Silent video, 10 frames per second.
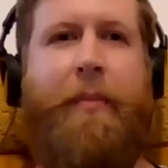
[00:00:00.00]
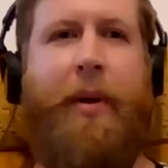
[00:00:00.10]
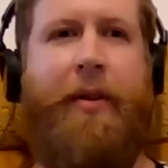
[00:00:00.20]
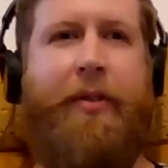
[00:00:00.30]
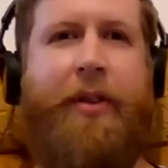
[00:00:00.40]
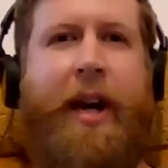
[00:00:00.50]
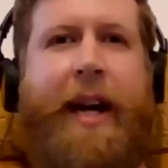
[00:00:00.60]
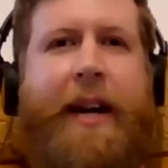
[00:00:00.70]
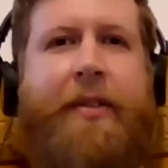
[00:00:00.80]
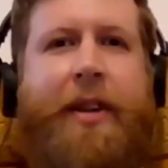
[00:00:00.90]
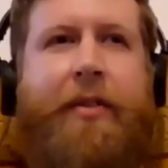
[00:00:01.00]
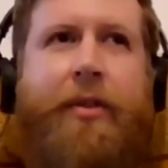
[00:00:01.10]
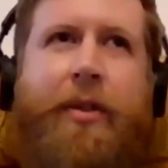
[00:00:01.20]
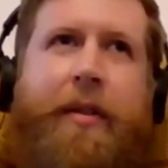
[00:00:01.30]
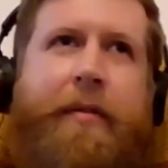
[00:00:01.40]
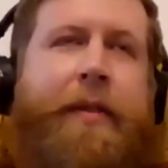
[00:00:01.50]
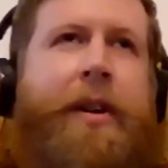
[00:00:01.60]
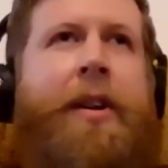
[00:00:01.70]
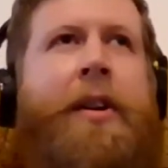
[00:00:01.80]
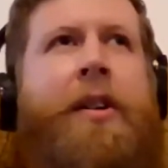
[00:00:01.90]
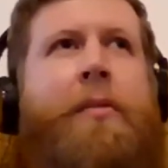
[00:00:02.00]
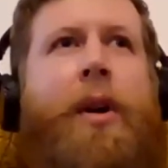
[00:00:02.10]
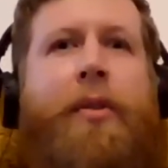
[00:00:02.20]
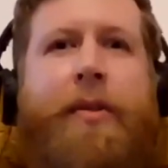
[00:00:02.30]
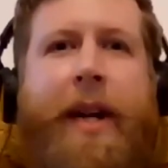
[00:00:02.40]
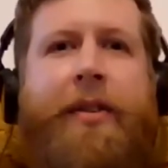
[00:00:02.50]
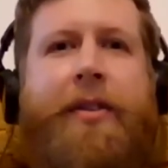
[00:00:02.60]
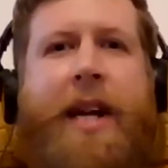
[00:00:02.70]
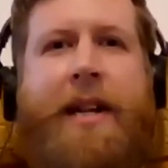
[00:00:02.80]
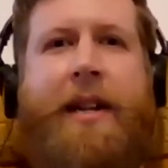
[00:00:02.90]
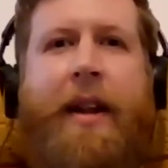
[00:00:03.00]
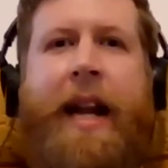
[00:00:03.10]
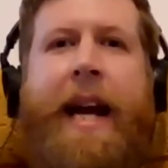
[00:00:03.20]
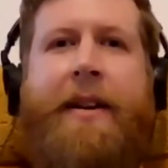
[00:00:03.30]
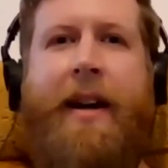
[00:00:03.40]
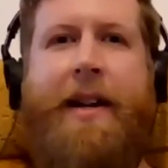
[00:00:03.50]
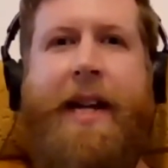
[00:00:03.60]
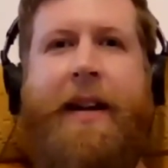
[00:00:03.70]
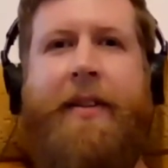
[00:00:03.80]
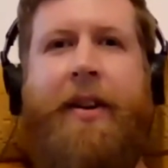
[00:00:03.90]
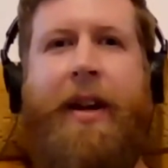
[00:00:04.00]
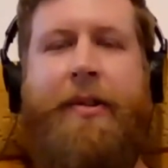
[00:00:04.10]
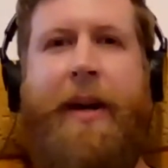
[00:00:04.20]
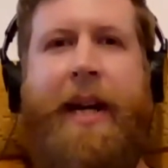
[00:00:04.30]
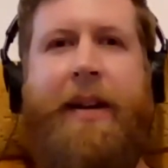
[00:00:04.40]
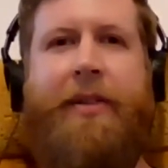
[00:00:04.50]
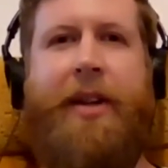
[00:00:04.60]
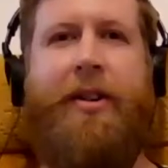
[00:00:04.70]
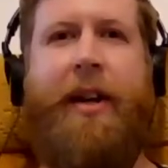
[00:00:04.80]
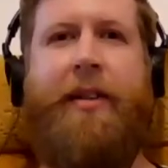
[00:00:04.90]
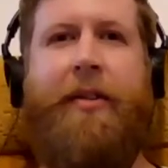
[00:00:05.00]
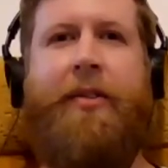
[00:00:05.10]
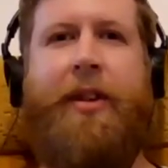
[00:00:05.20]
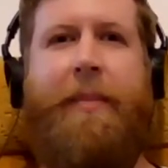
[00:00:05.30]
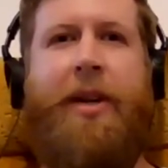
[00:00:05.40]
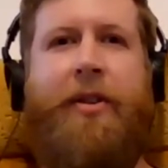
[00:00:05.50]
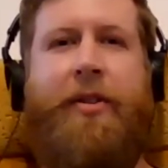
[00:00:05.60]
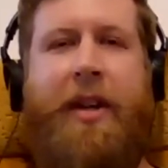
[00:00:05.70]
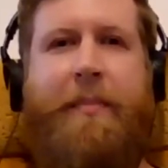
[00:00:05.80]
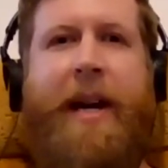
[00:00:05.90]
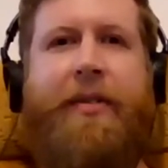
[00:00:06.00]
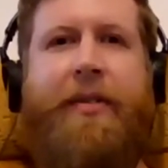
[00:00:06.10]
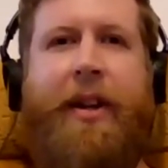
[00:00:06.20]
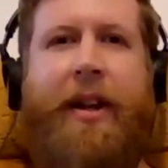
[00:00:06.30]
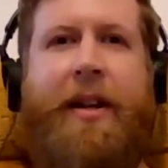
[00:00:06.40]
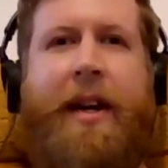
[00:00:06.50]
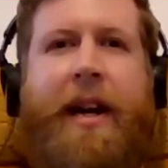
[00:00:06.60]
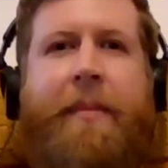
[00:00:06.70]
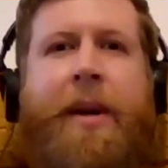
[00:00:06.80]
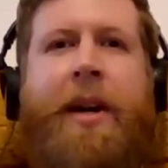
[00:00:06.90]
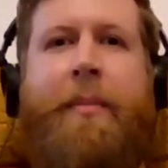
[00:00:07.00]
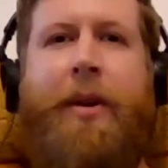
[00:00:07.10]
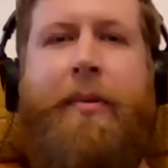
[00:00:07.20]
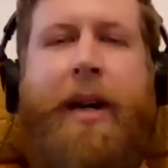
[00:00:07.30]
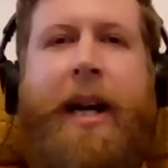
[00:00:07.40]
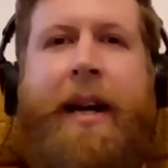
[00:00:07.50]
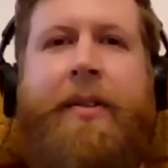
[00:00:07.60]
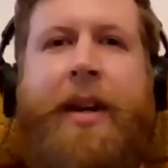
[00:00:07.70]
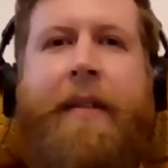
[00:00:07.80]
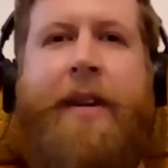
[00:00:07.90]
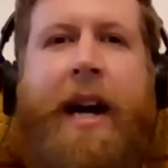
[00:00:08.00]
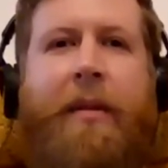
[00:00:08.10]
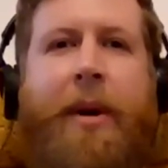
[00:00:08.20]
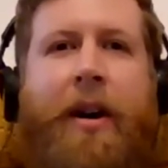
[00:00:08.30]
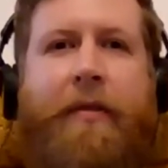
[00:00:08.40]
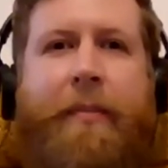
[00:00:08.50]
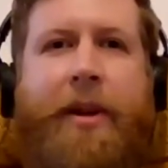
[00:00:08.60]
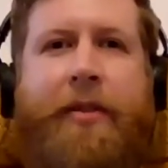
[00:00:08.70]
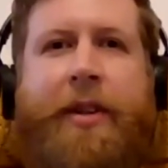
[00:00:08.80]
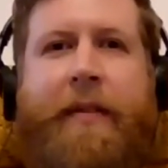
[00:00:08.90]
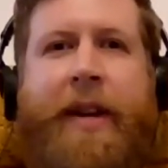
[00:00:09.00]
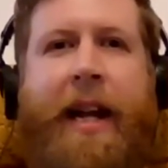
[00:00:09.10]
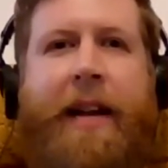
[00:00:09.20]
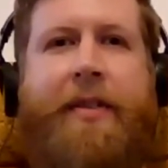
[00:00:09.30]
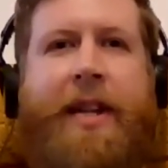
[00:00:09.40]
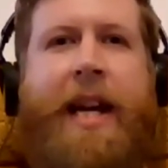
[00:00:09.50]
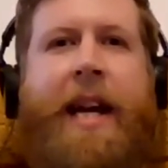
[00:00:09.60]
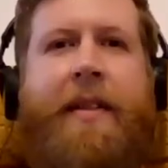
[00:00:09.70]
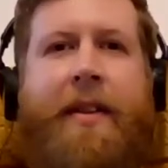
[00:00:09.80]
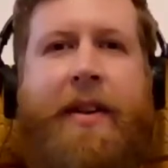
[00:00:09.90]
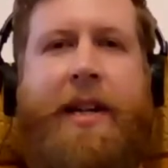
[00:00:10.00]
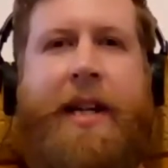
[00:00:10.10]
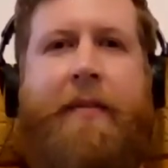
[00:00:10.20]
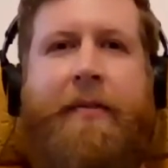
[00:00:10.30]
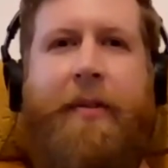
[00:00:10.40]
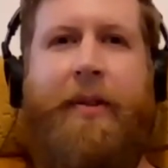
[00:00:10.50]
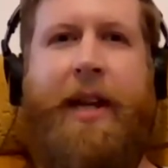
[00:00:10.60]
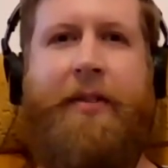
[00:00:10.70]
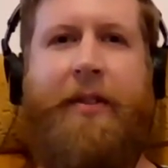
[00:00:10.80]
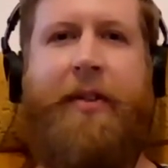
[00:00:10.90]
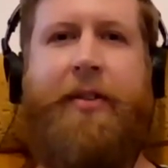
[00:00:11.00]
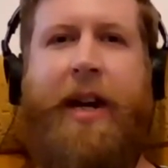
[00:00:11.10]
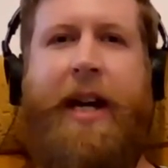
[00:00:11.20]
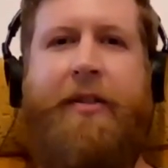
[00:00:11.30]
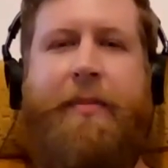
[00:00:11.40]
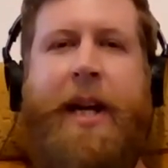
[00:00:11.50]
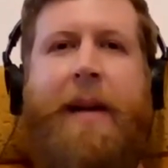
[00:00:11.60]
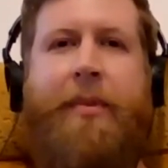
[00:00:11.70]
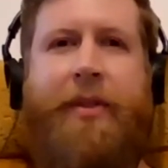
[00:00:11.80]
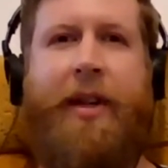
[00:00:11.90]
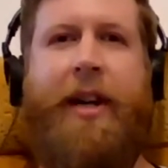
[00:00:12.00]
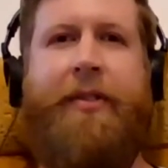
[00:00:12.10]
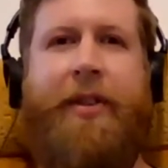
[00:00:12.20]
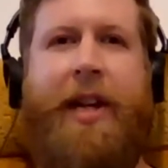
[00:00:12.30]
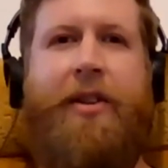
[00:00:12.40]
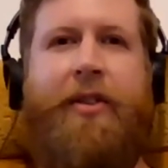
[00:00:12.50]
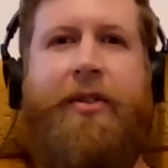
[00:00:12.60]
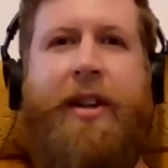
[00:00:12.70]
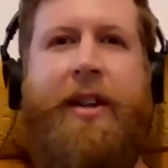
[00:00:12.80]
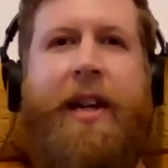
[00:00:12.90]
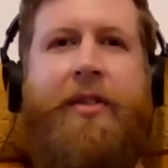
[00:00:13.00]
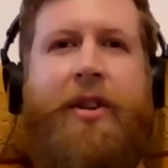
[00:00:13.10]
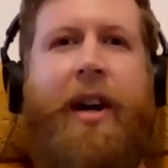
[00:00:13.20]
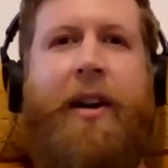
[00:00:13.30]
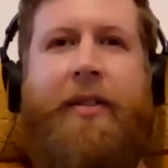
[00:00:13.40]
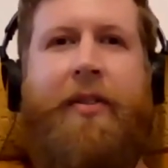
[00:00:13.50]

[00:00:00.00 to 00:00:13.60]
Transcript: of modern science in sort of, well, to an extent in the late 19th, early 20th centuries, there was some interest in mescaline, um, but really it was after Albert Hofmann discovered LSD in the 1940s that scientists became seriously interested in these drugs.